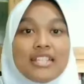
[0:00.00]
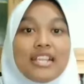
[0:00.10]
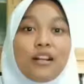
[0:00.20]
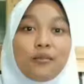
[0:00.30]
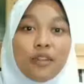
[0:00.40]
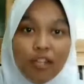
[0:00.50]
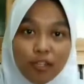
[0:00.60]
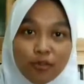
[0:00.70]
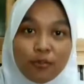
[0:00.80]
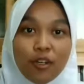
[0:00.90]

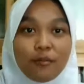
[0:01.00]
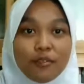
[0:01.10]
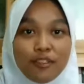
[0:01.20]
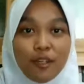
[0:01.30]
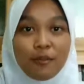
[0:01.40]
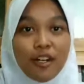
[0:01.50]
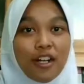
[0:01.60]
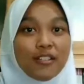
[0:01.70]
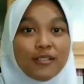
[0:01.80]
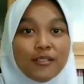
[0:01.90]
Assalamualaikum warahmatullahi
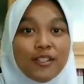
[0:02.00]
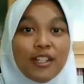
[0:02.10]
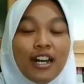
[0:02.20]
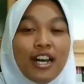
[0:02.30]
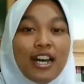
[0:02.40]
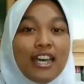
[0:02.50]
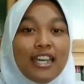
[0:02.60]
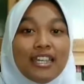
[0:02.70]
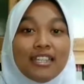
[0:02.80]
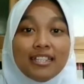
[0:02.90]
wabarakatuh.
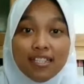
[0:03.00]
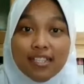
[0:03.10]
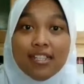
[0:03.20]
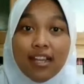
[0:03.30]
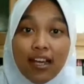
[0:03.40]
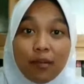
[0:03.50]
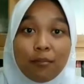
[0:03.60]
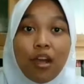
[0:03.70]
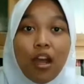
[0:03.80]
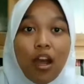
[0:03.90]
In this
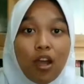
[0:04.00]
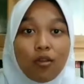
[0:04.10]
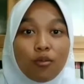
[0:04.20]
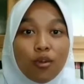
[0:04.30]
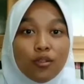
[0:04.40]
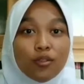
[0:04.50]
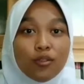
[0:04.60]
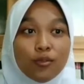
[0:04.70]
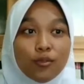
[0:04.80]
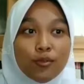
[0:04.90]
time, I
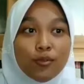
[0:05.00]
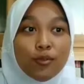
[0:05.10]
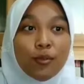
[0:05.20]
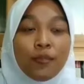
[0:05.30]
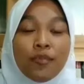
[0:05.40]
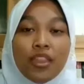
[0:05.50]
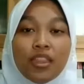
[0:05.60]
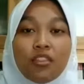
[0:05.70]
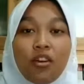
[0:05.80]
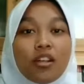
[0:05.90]
want to
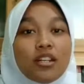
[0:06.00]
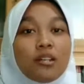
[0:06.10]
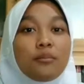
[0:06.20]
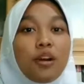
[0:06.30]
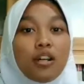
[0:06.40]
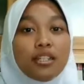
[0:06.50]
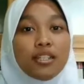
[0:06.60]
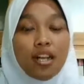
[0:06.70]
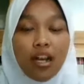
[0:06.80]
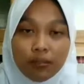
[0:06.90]
talk about
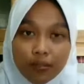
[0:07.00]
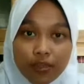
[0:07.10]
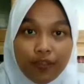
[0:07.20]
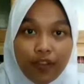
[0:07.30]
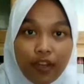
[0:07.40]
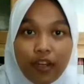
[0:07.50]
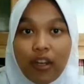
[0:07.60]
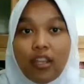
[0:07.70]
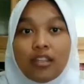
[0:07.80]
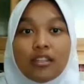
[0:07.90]
the
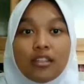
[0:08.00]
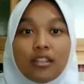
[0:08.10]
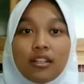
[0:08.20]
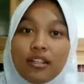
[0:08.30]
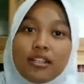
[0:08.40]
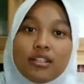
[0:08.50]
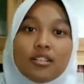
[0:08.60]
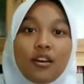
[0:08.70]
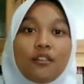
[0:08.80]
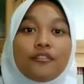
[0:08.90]
atmosphere and the
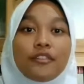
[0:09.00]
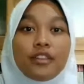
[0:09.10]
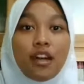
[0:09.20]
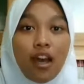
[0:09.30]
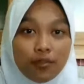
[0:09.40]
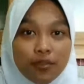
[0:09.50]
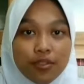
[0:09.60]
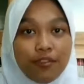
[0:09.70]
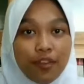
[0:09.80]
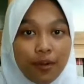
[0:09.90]
layers of the
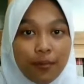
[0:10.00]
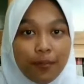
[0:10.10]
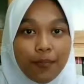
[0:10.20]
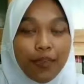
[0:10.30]
atmosphere.